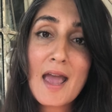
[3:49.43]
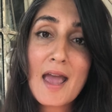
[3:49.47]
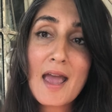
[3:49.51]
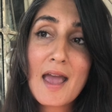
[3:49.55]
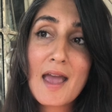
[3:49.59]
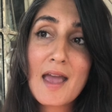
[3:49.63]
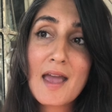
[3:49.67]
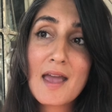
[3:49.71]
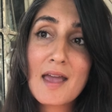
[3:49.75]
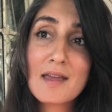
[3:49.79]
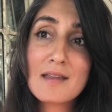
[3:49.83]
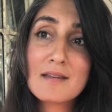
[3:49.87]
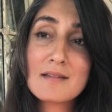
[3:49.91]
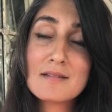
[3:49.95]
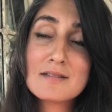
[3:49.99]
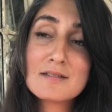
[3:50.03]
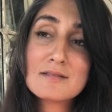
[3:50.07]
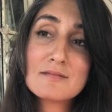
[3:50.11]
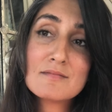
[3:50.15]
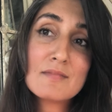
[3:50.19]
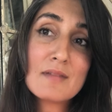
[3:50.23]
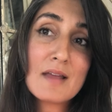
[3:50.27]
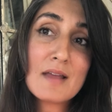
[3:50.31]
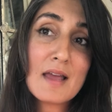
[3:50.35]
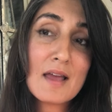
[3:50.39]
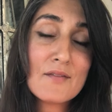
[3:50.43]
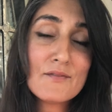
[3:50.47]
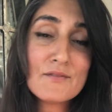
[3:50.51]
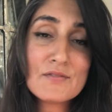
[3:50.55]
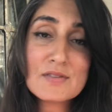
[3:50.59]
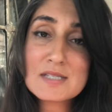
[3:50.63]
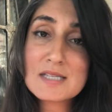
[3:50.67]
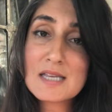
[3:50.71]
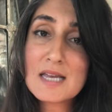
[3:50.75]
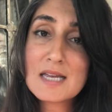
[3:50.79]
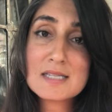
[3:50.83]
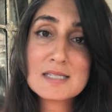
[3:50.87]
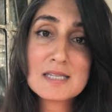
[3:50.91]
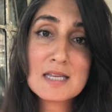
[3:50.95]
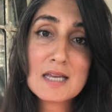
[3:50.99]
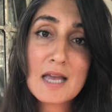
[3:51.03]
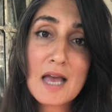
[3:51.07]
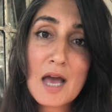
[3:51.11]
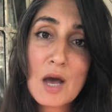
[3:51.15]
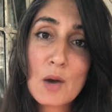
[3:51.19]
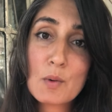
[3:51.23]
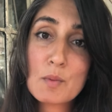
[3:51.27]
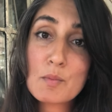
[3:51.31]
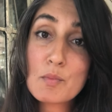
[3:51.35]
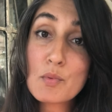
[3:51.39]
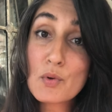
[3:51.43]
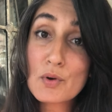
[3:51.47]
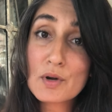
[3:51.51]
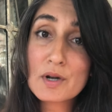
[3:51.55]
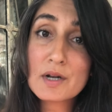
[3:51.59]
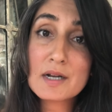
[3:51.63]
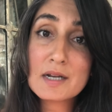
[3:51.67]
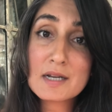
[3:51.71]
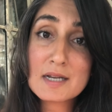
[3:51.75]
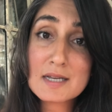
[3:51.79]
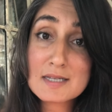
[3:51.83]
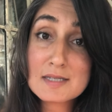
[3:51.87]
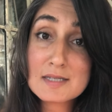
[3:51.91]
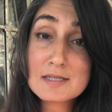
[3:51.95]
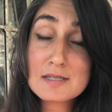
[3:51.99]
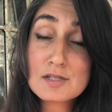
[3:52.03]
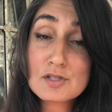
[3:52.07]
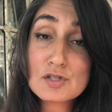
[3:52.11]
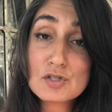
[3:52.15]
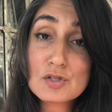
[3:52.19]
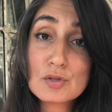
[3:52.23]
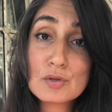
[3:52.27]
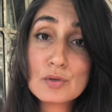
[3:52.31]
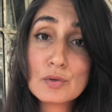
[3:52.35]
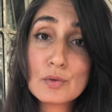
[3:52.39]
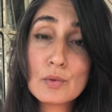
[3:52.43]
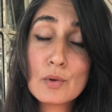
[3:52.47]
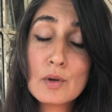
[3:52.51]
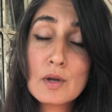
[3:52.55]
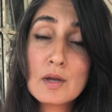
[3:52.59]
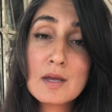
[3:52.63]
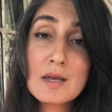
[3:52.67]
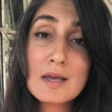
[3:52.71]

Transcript: and emphasizing how important it is to